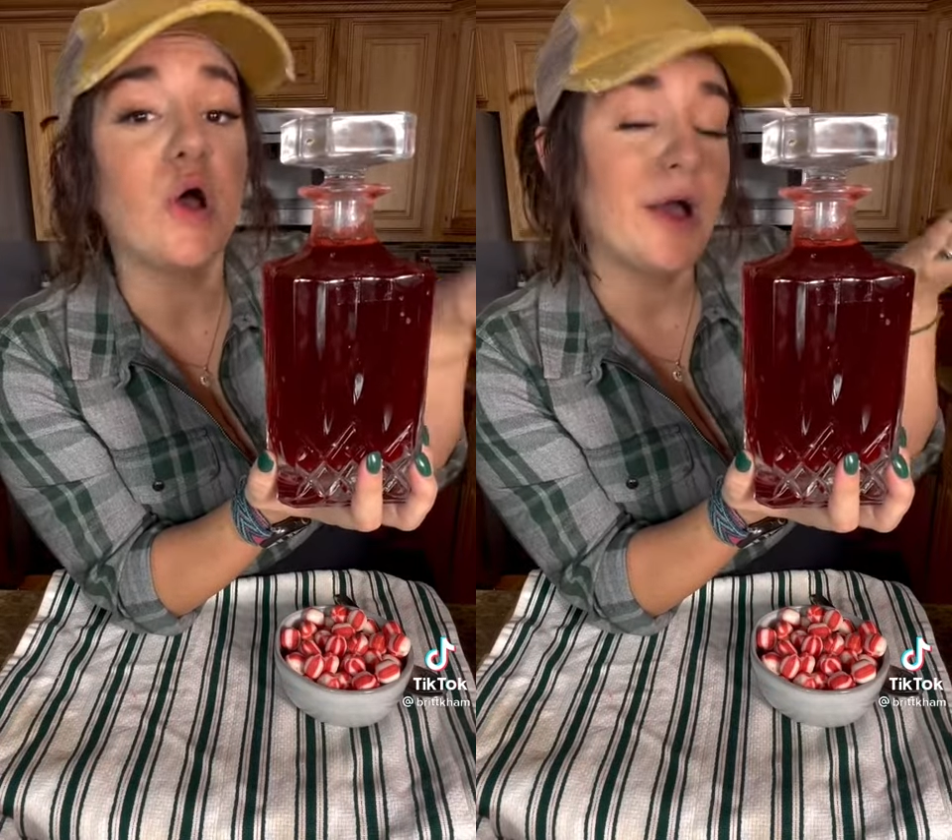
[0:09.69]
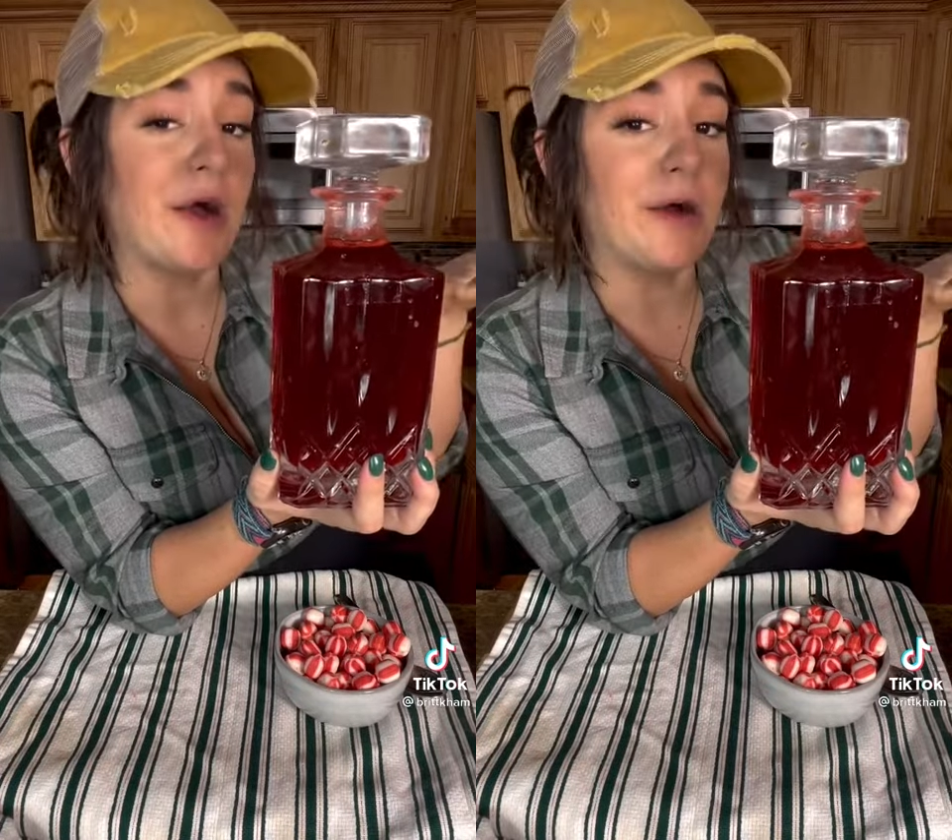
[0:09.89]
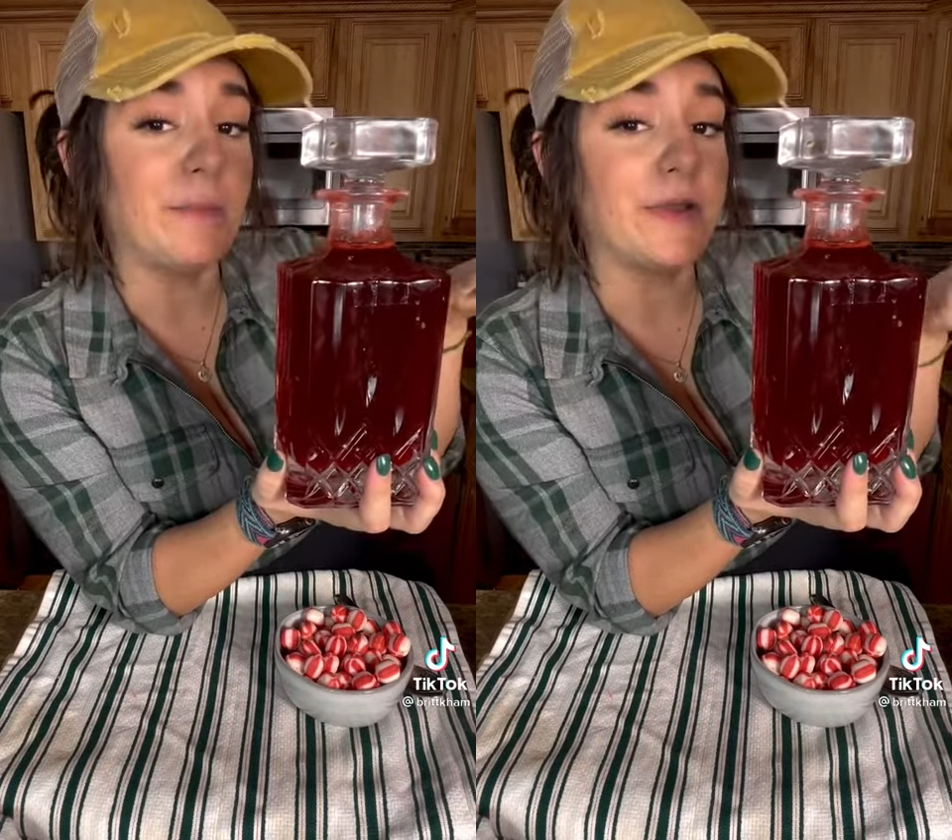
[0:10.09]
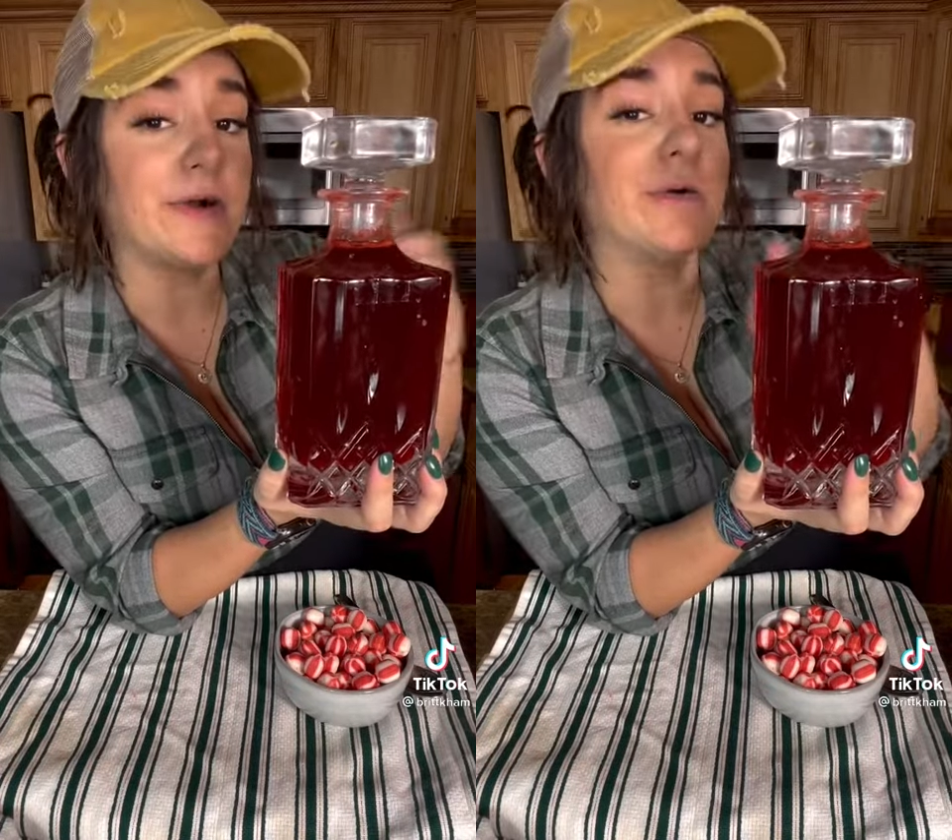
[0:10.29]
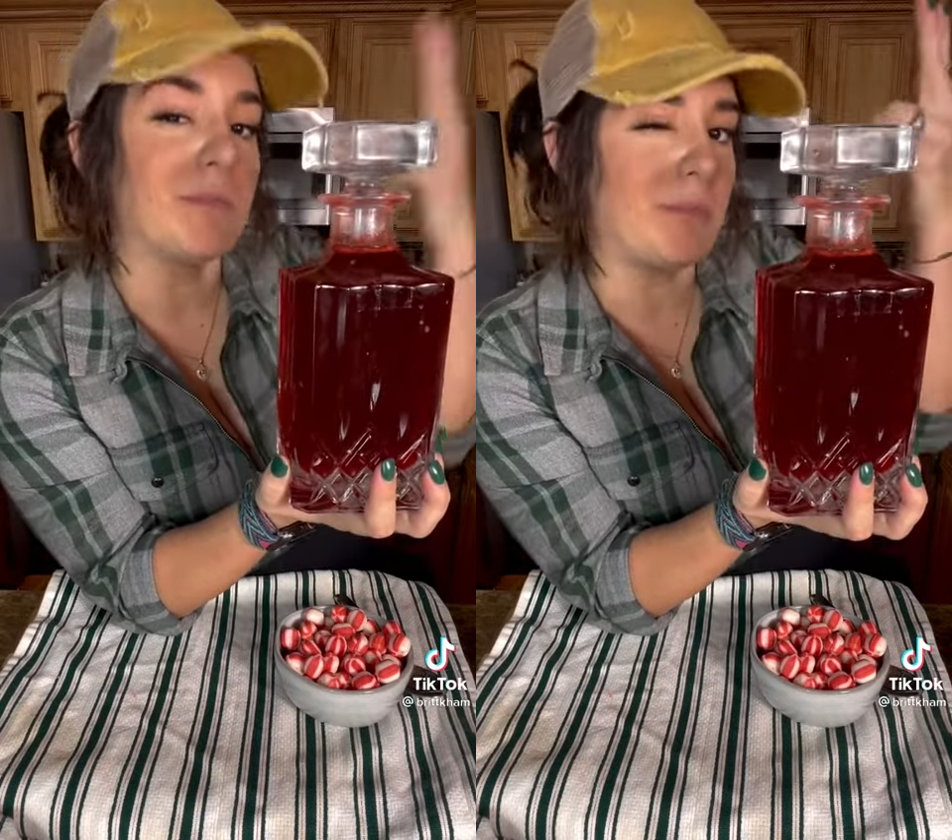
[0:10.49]

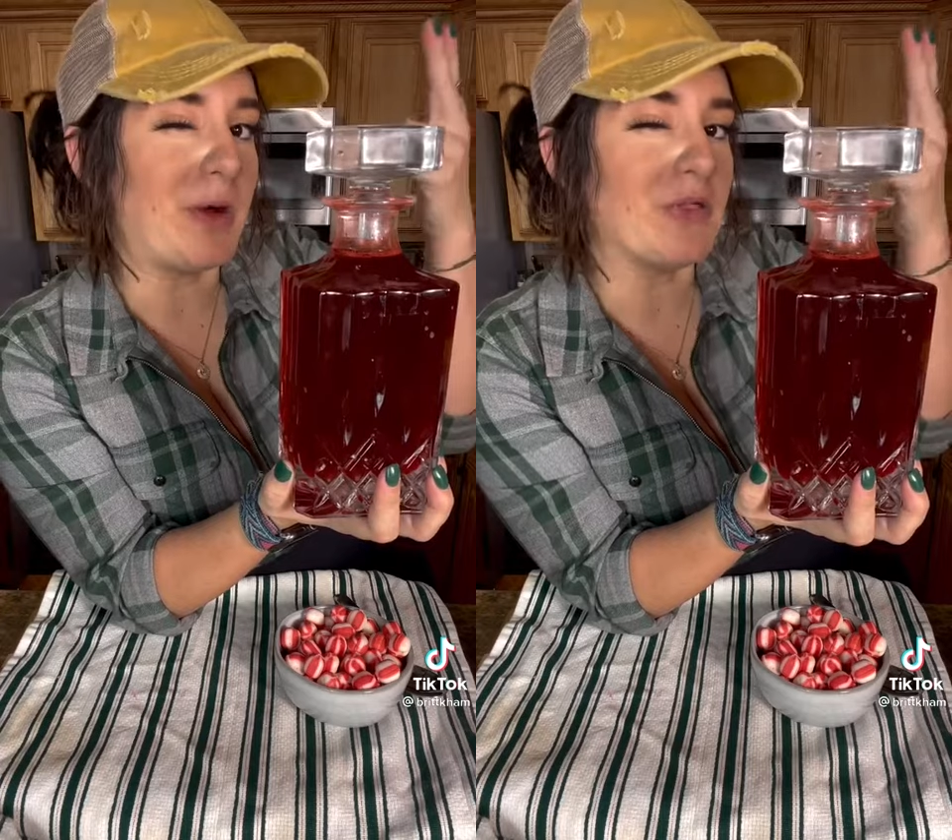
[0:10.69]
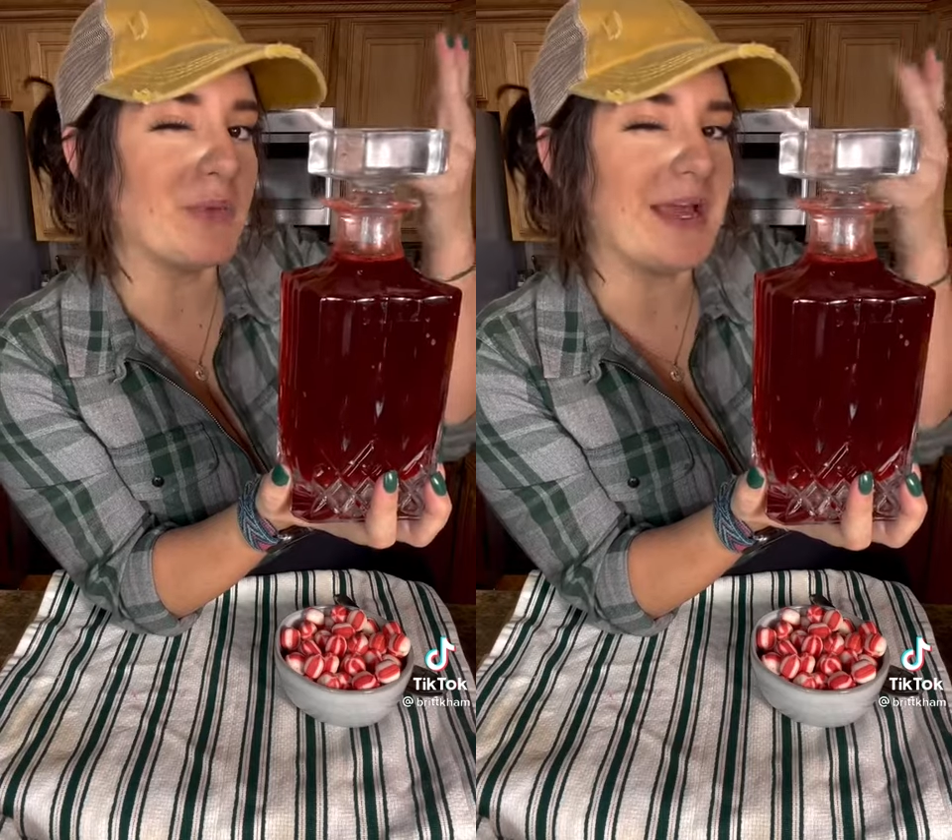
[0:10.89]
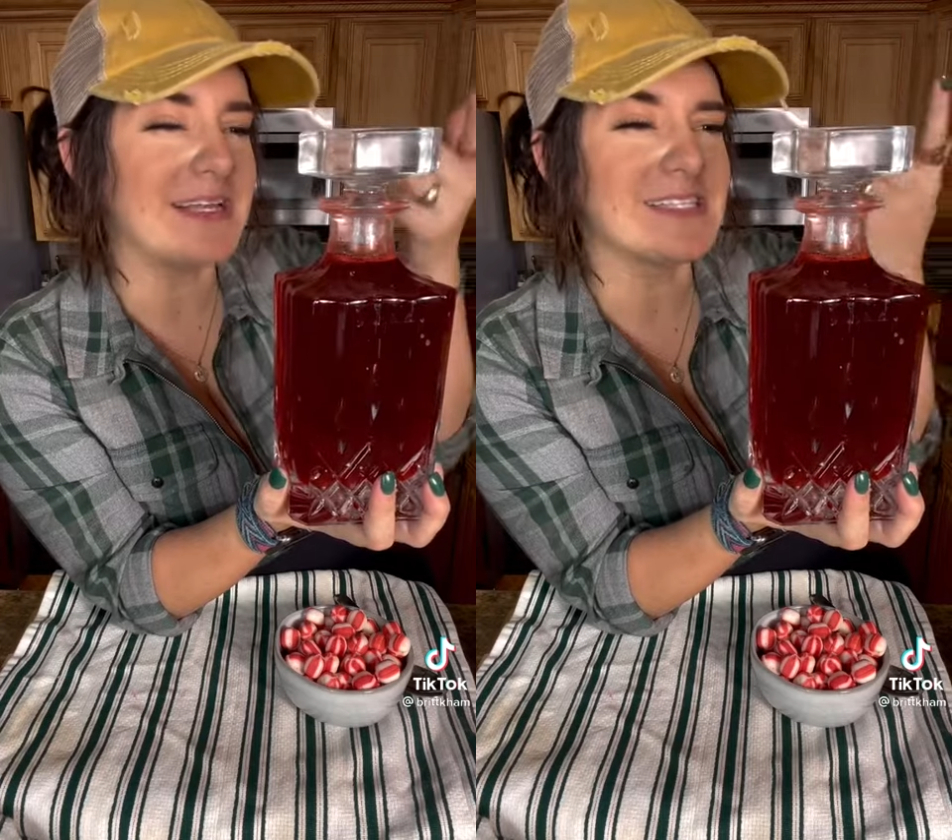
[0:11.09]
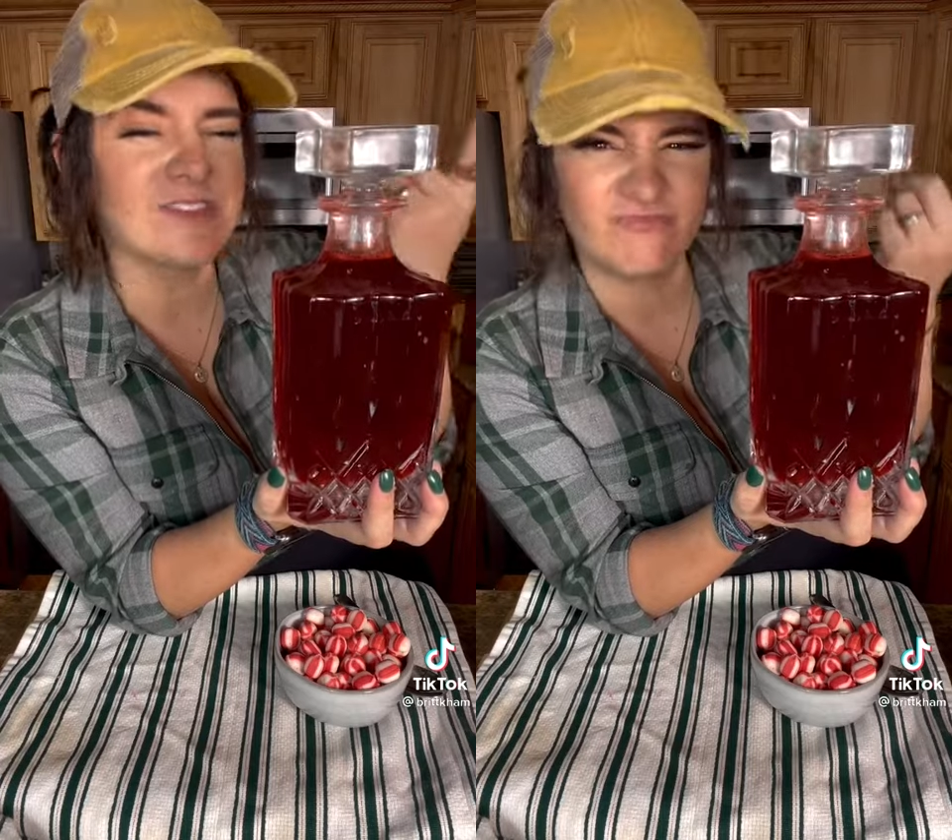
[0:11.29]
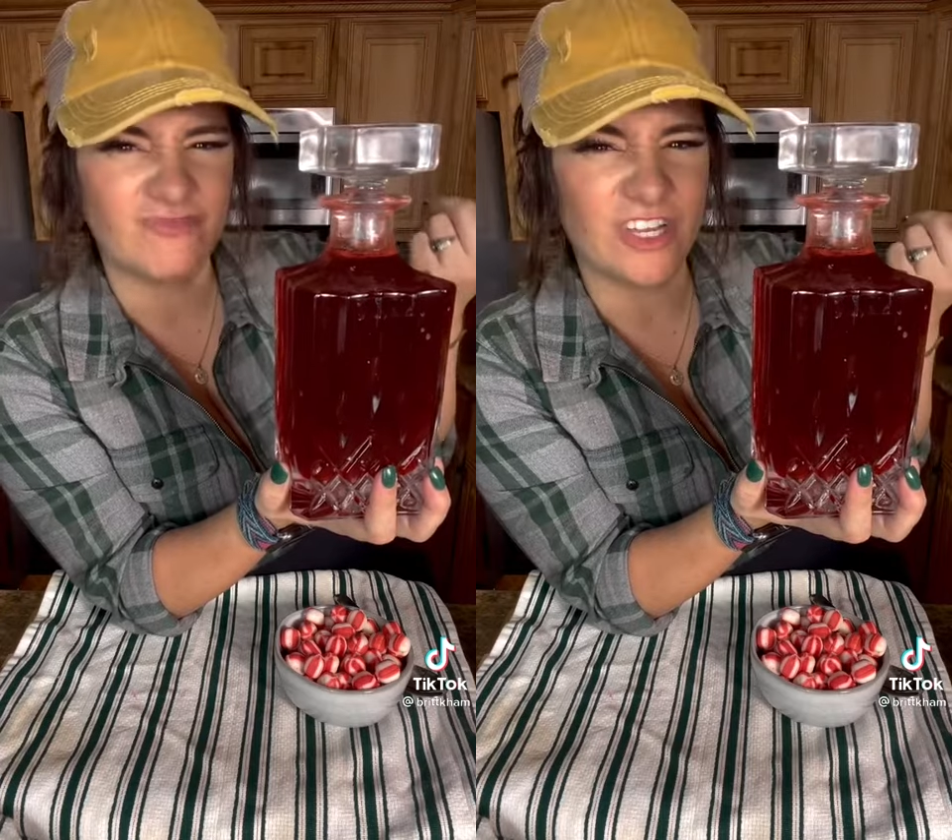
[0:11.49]
uphill both ways,
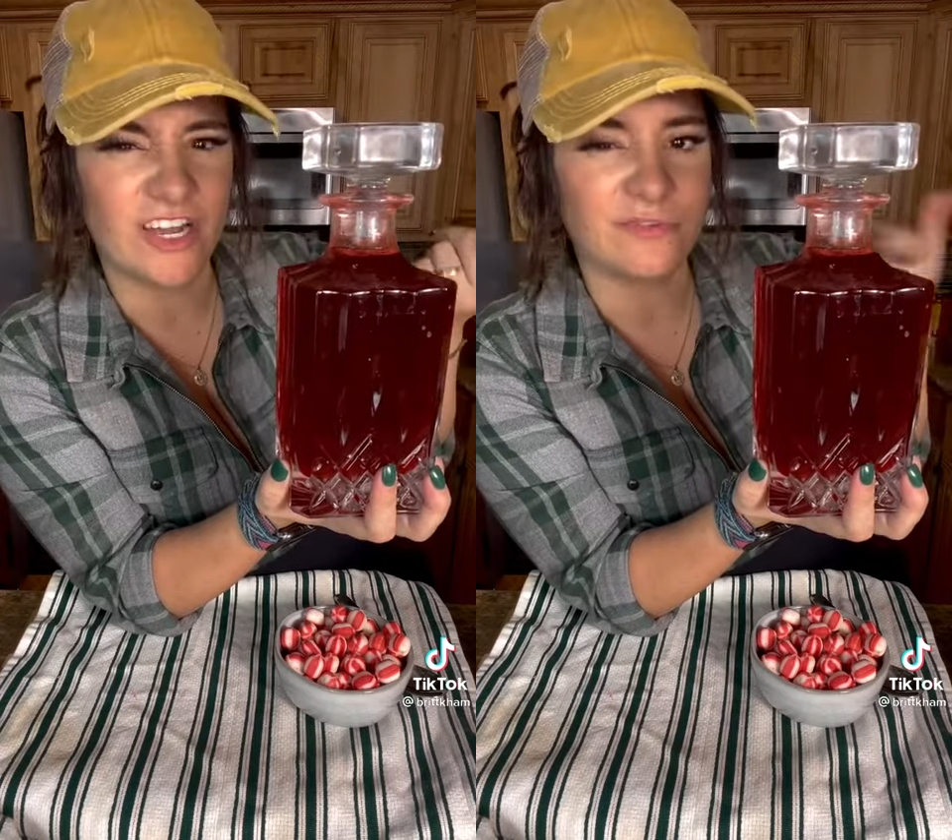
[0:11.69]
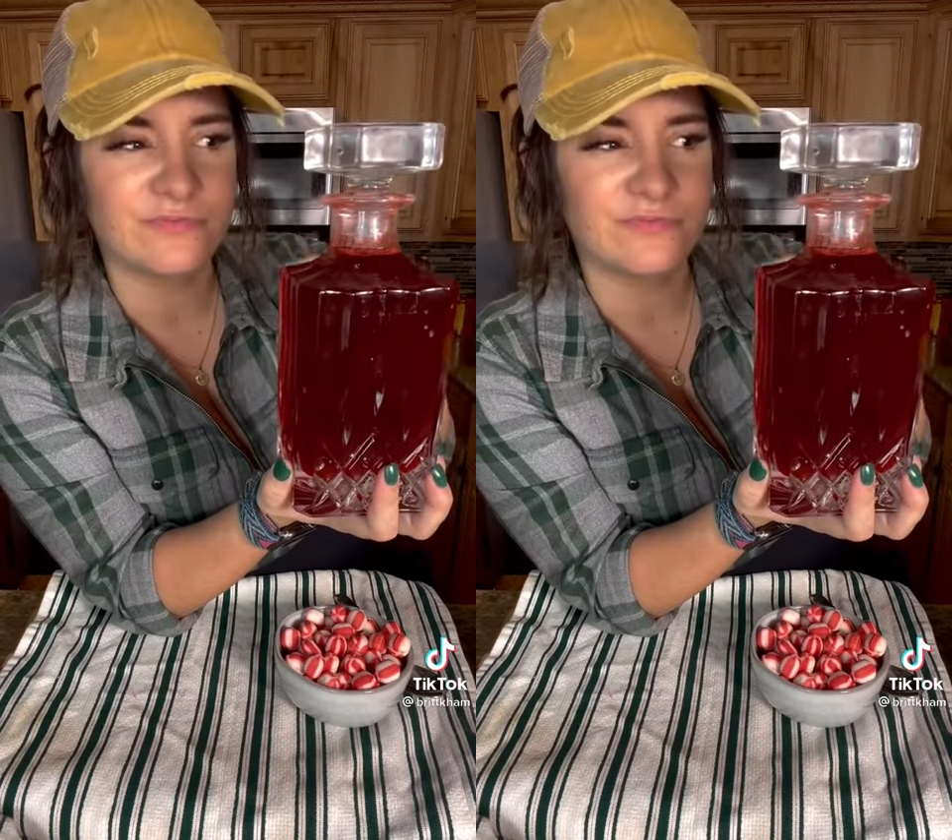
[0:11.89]
you know,